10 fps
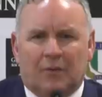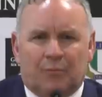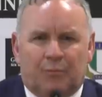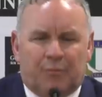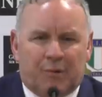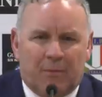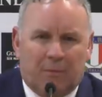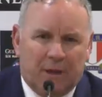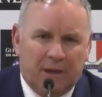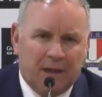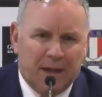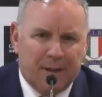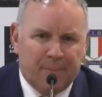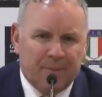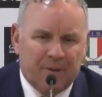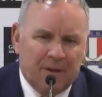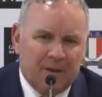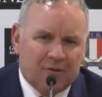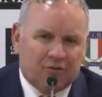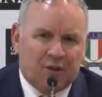Yeah, it's probably,
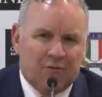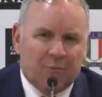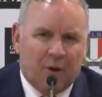Stephen